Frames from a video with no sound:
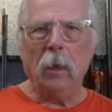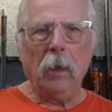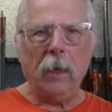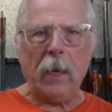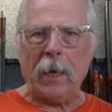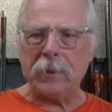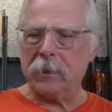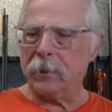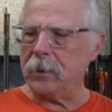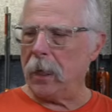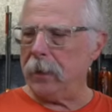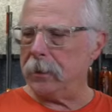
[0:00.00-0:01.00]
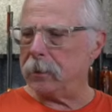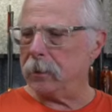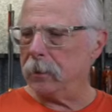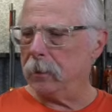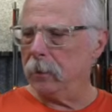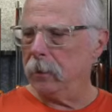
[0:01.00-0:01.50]
It has the sights.
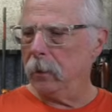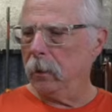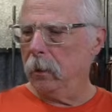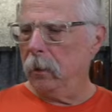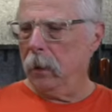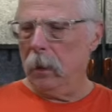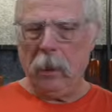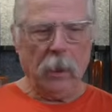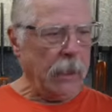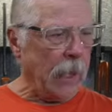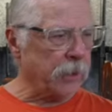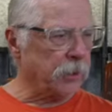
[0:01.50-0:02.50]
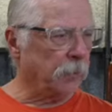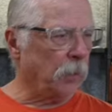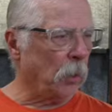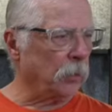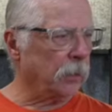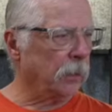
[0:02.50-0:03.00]
It has the
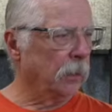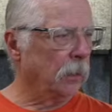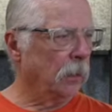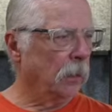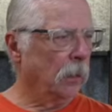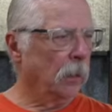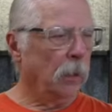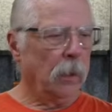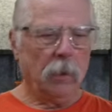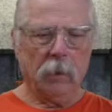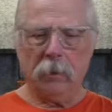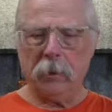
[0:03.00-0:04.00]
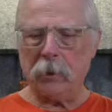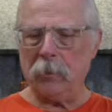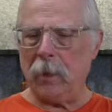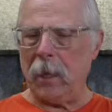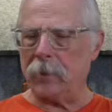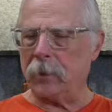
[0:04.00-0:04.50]
bolt. This
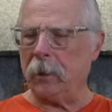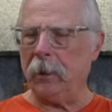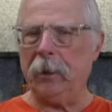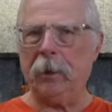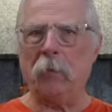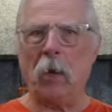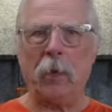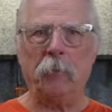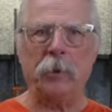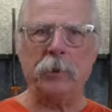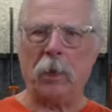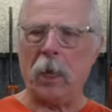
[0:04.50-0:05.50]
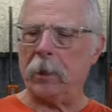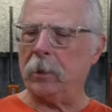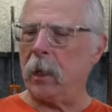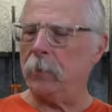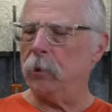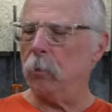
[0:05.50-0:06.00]
one has a cleaning rod, which a lot of
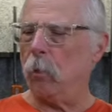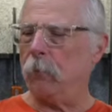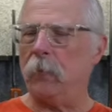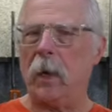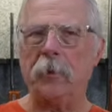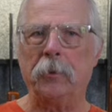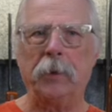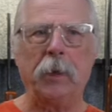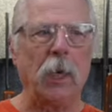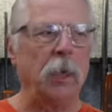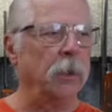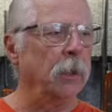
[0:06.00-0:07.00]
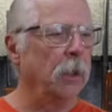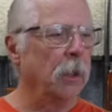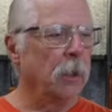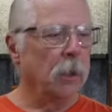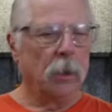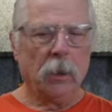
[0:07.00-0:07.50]
times you won't find on the gun.
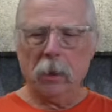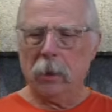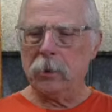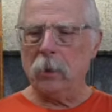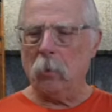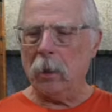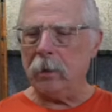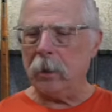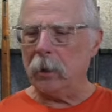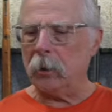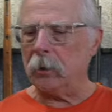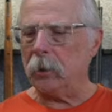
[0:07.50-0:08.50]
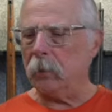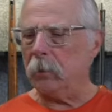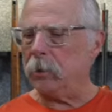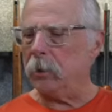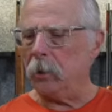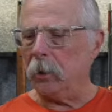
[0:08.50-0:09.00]
So one thing you'll do
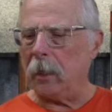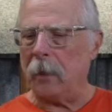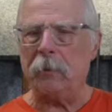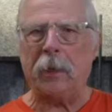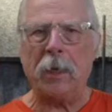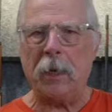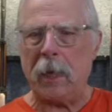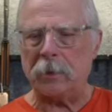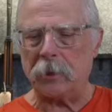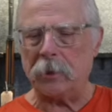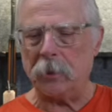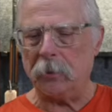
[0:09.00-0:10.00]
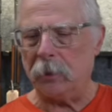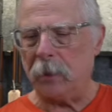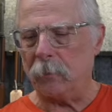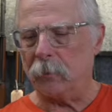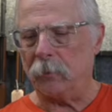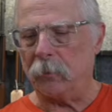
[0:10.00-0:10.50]
is you'll look, every gun has a serial
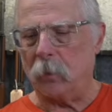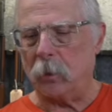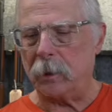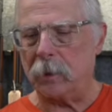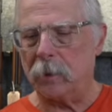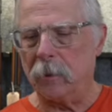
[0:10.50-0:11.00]
number, of course.